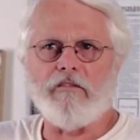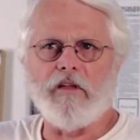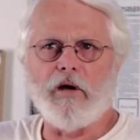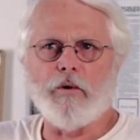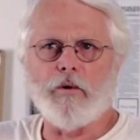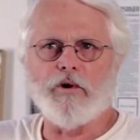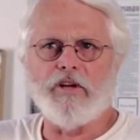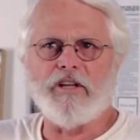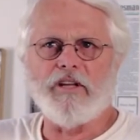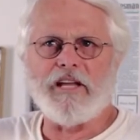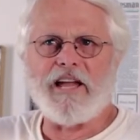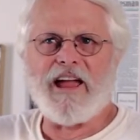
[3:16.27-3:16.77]
They
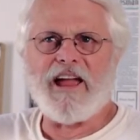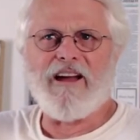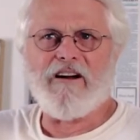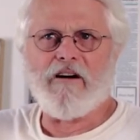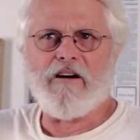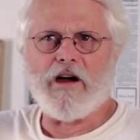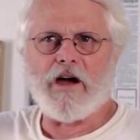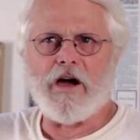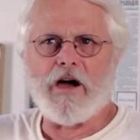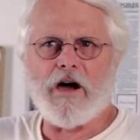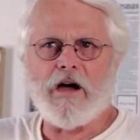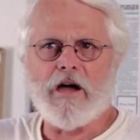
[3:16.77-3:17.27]
were in the
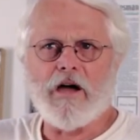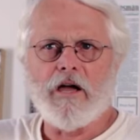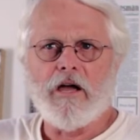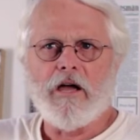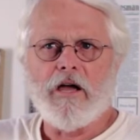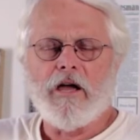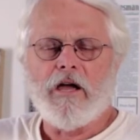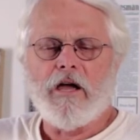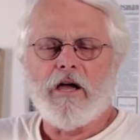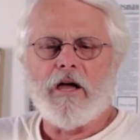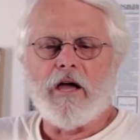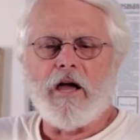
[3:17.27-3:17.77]
area,
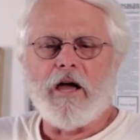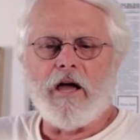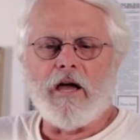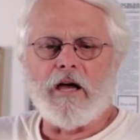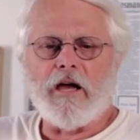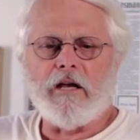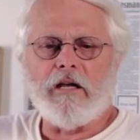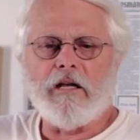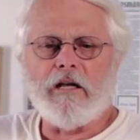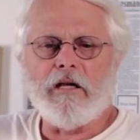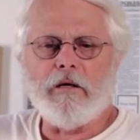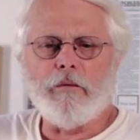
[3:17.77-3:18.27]

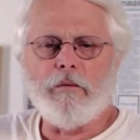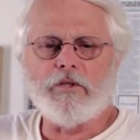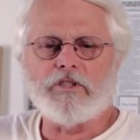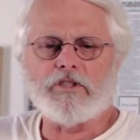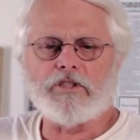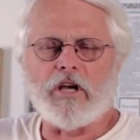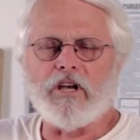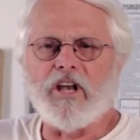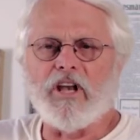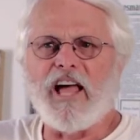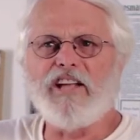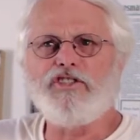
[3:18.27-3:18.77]
and he was
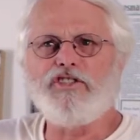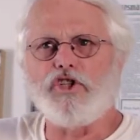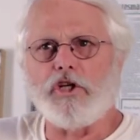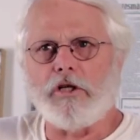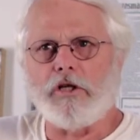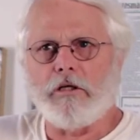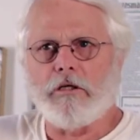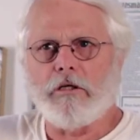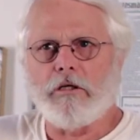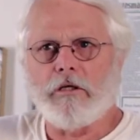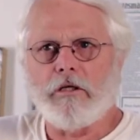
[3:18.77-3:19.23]
a legend.